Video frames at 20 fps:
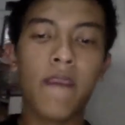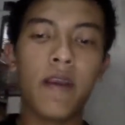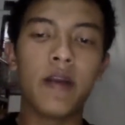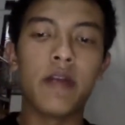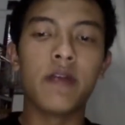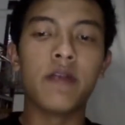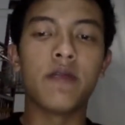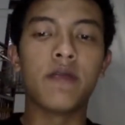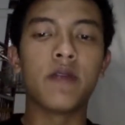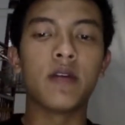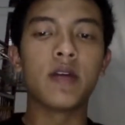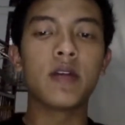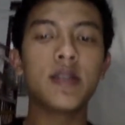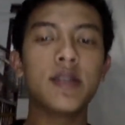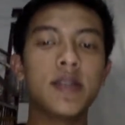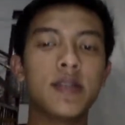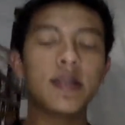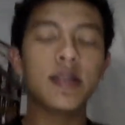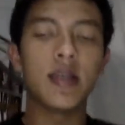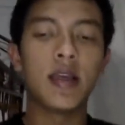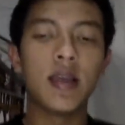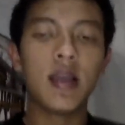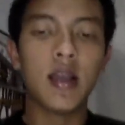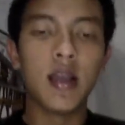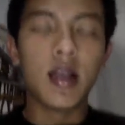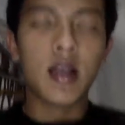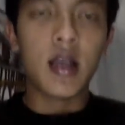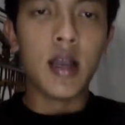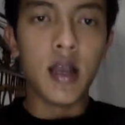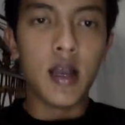The first,
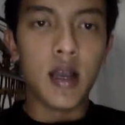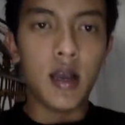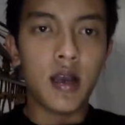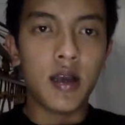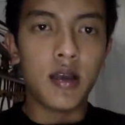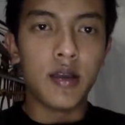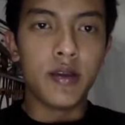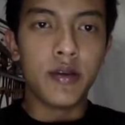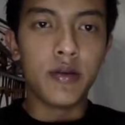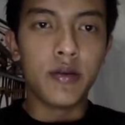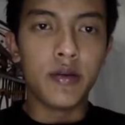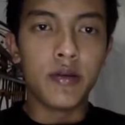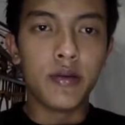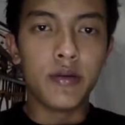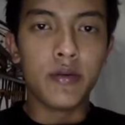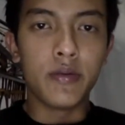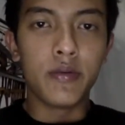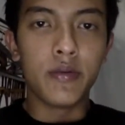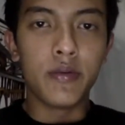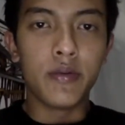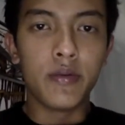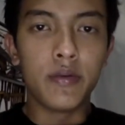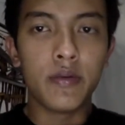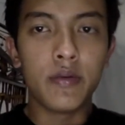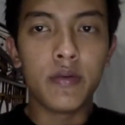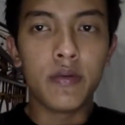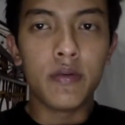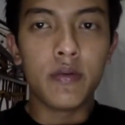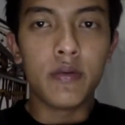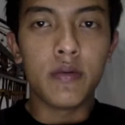I
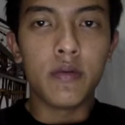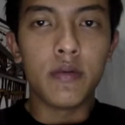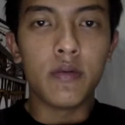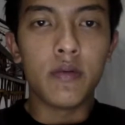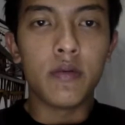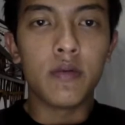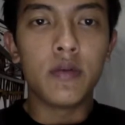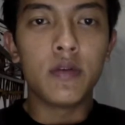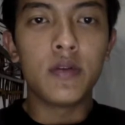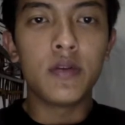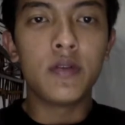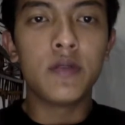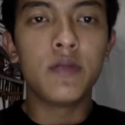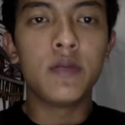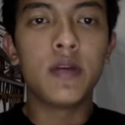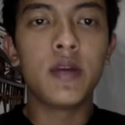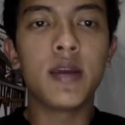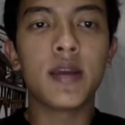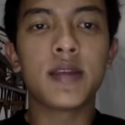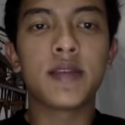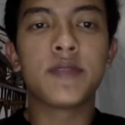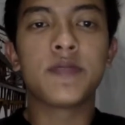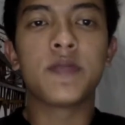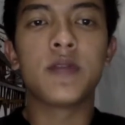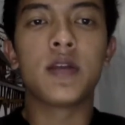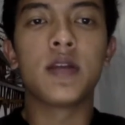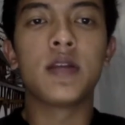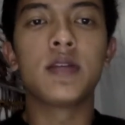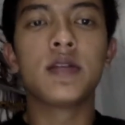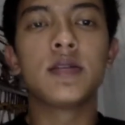want to be
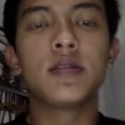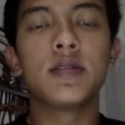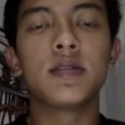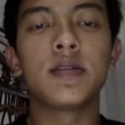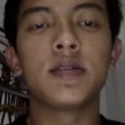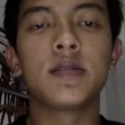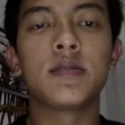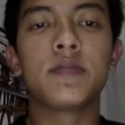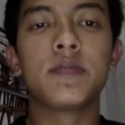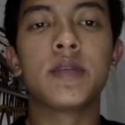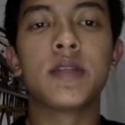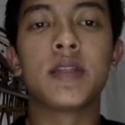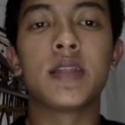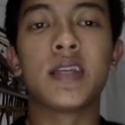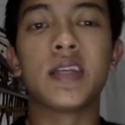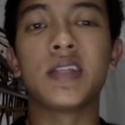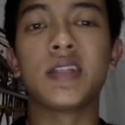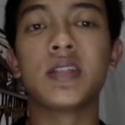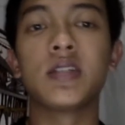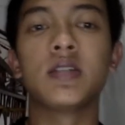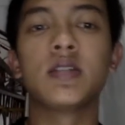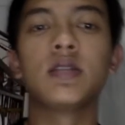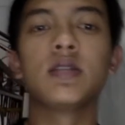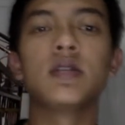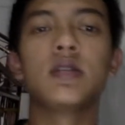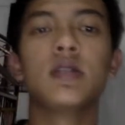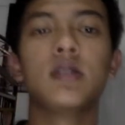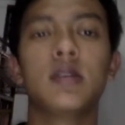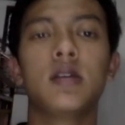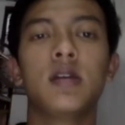explain segmentation.
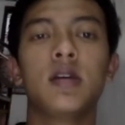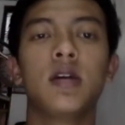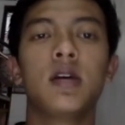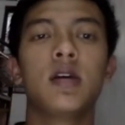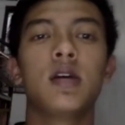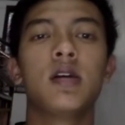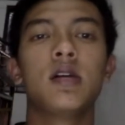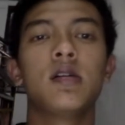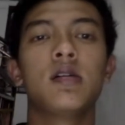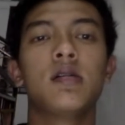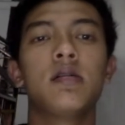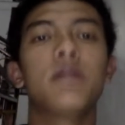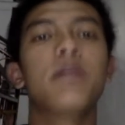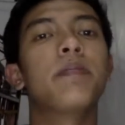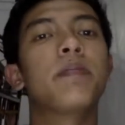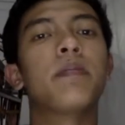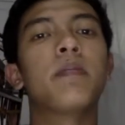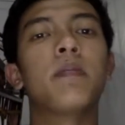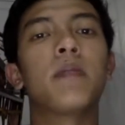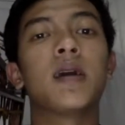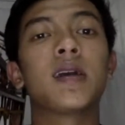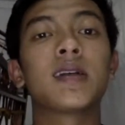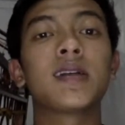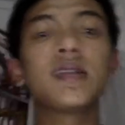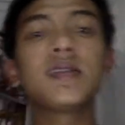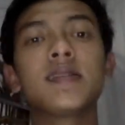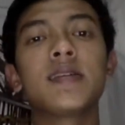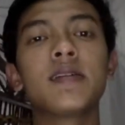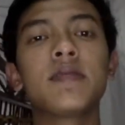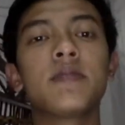
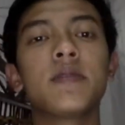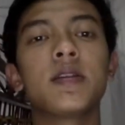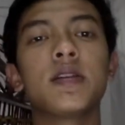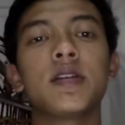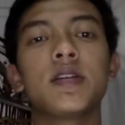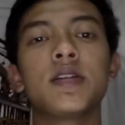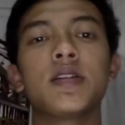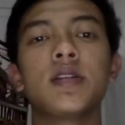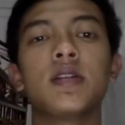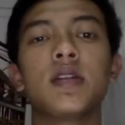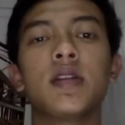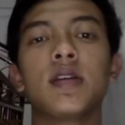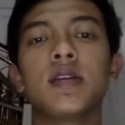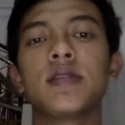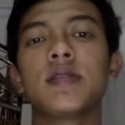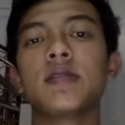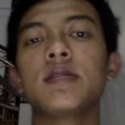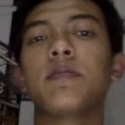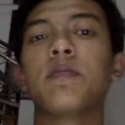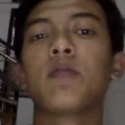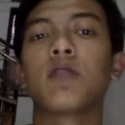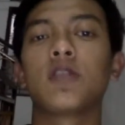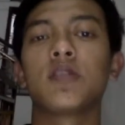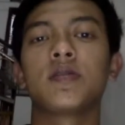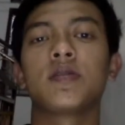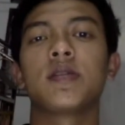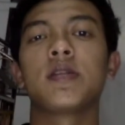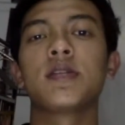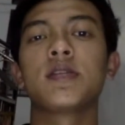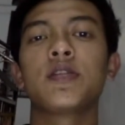Market segmentation is the
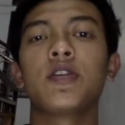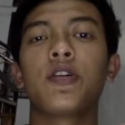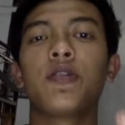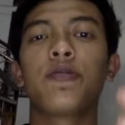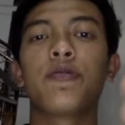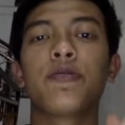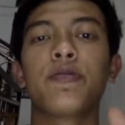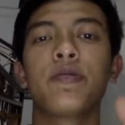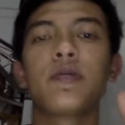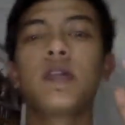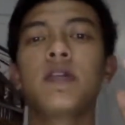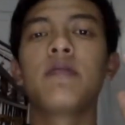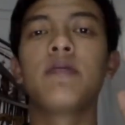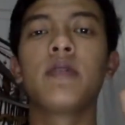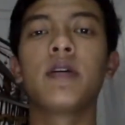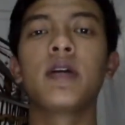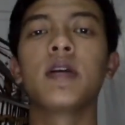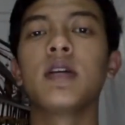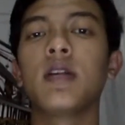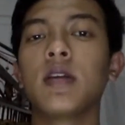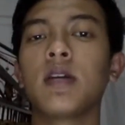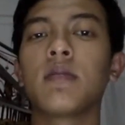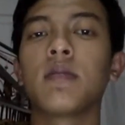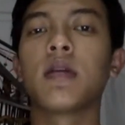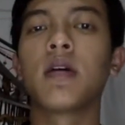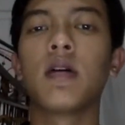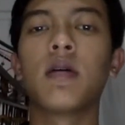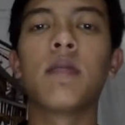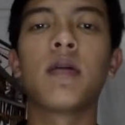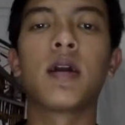process of dividing
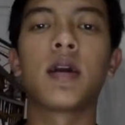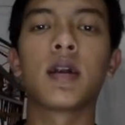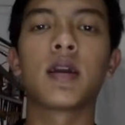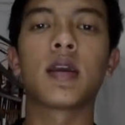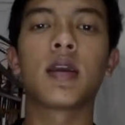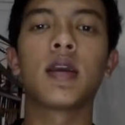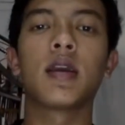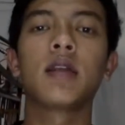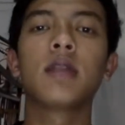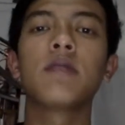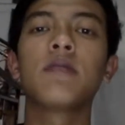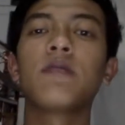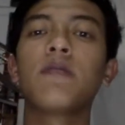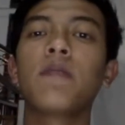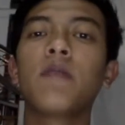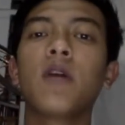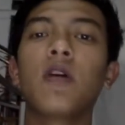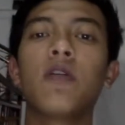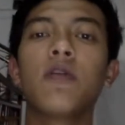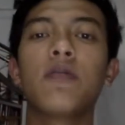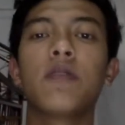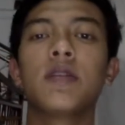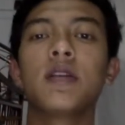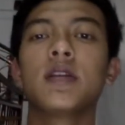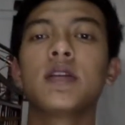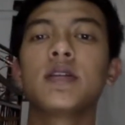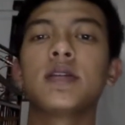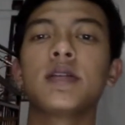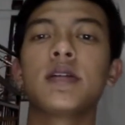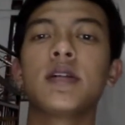a market of
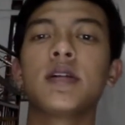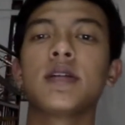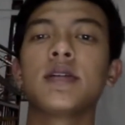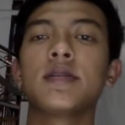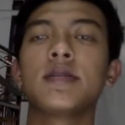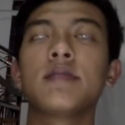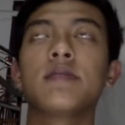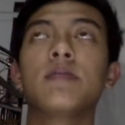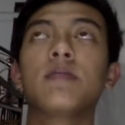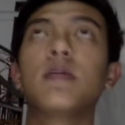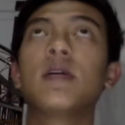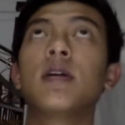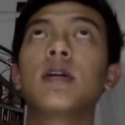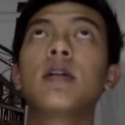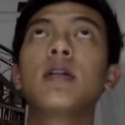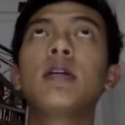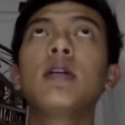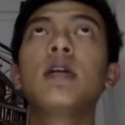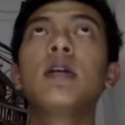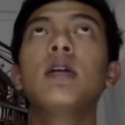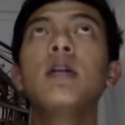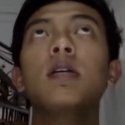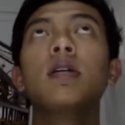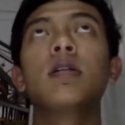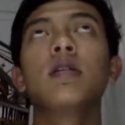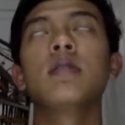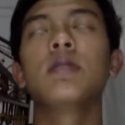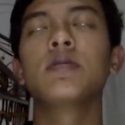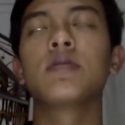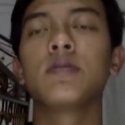potential customer
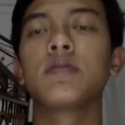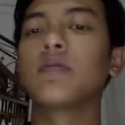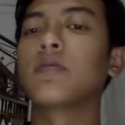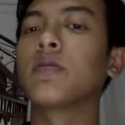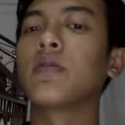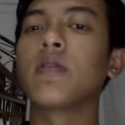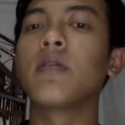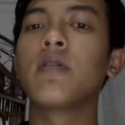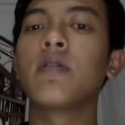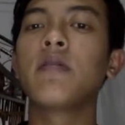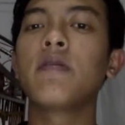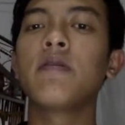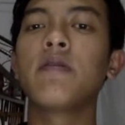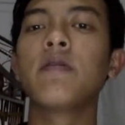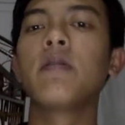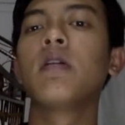into group